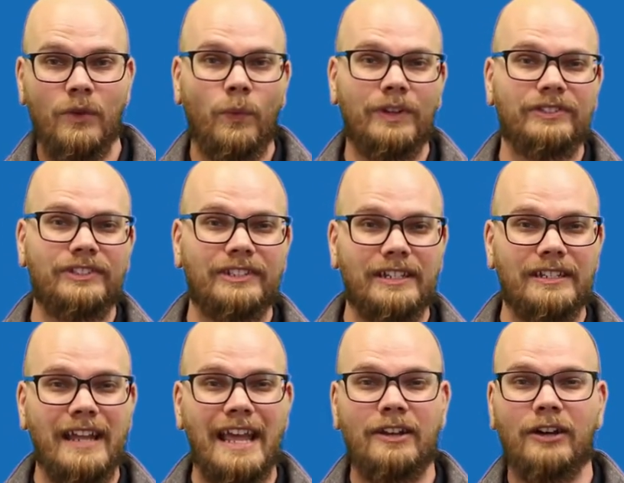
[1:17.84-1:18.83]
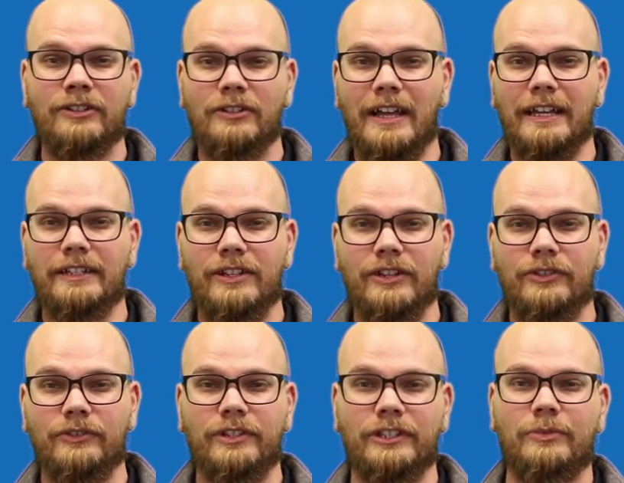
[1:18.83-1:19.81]
when skin and underlying
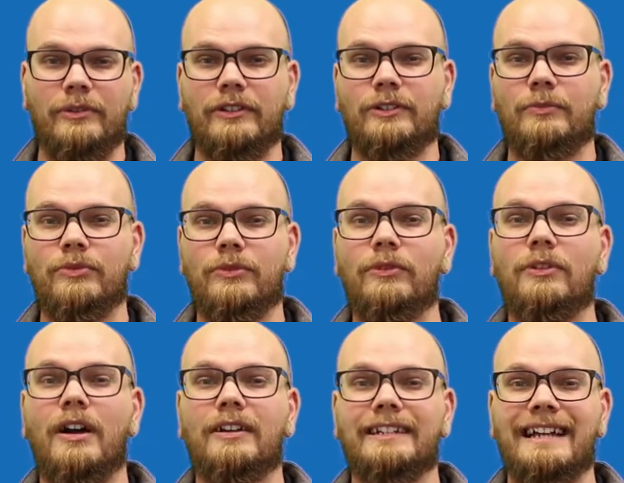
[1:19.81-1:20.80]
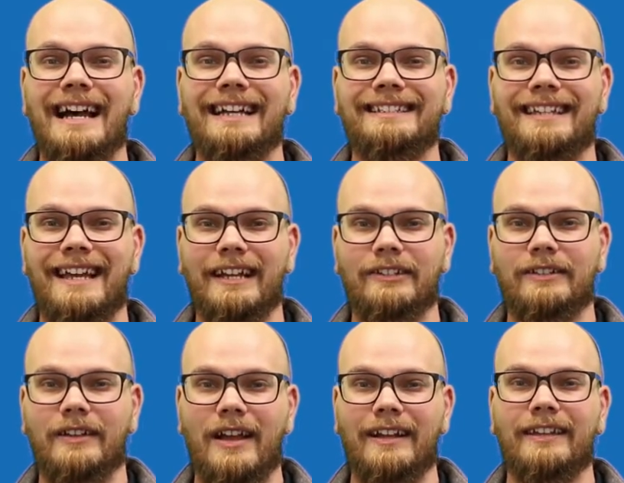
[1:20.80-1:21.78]
tissues experience prolonged contact
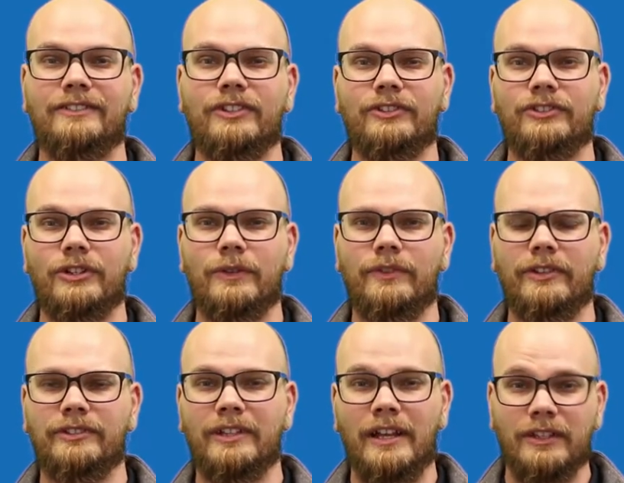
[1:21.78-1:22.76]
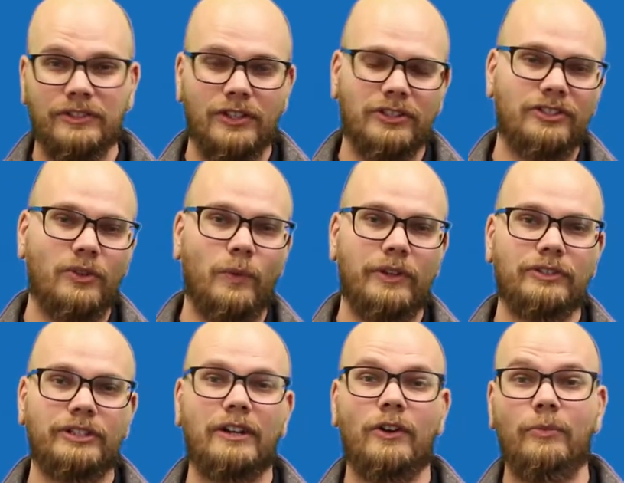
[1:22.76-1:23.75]
against a surface, such as a
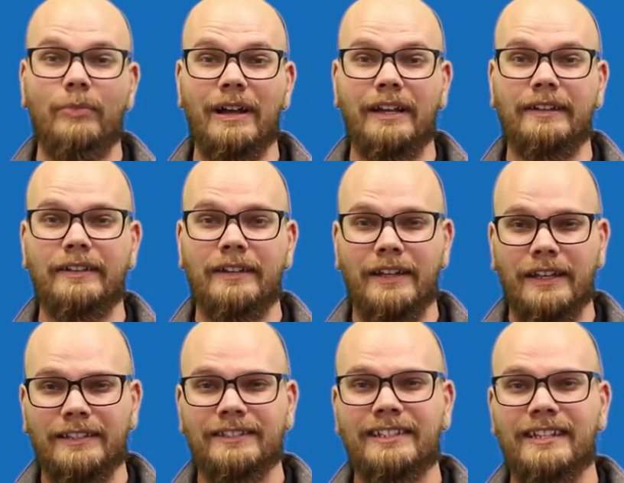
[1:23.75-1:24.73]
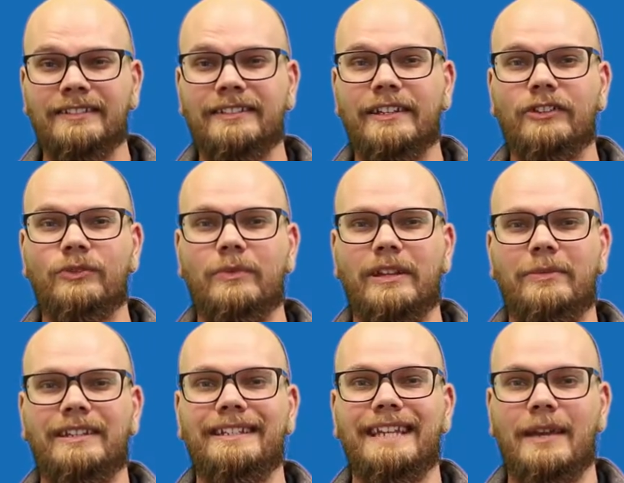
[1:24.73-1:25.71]
wheelchair or bed, skin cells may
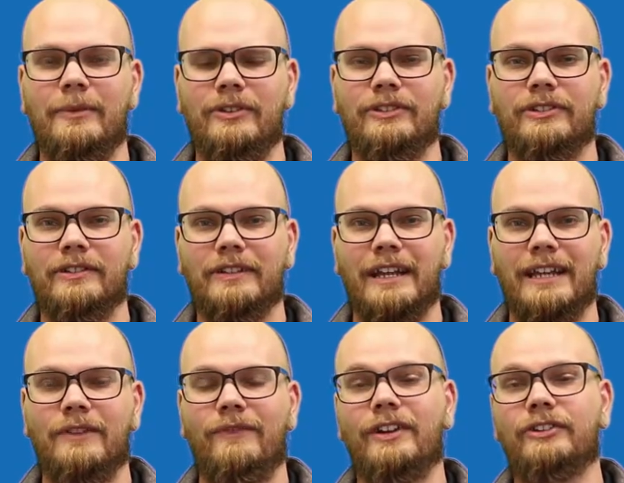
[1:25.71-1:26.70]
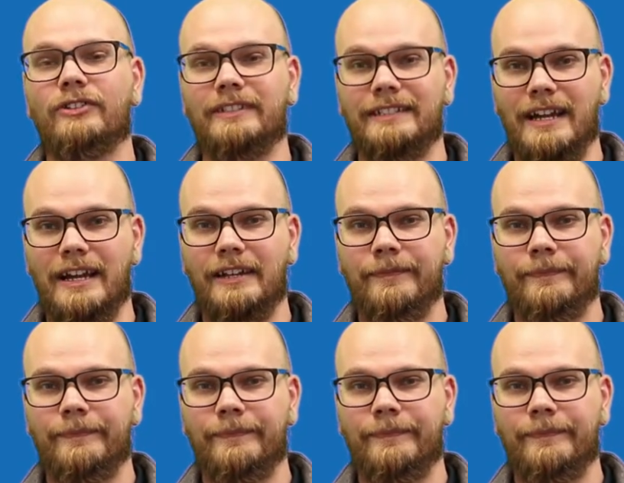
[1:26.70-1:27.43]
be damaged and eventually die.